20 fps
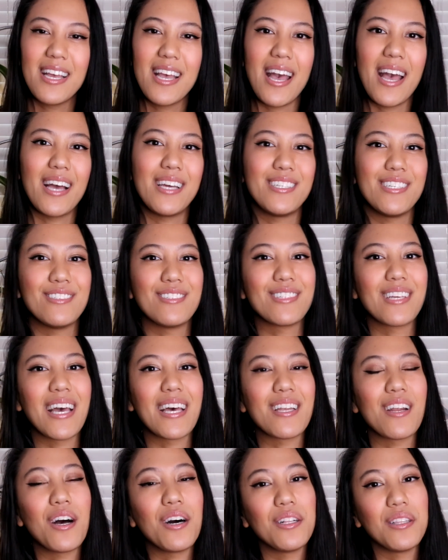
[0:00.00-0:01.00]
and you'll
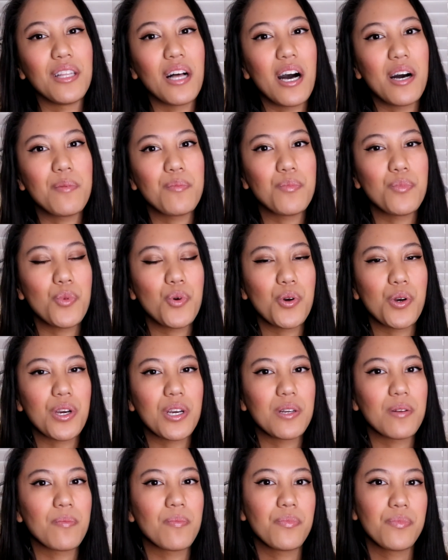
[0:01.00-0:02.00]
get a lot
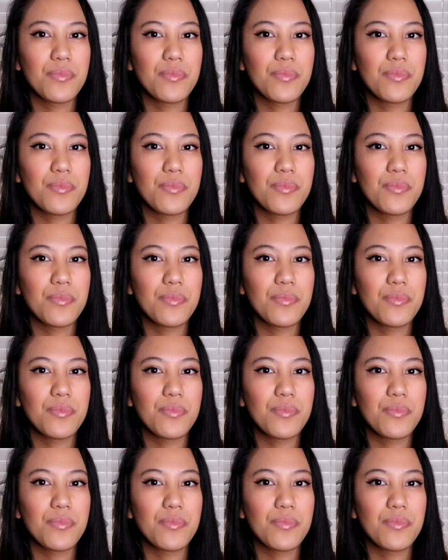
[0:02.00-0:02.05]
more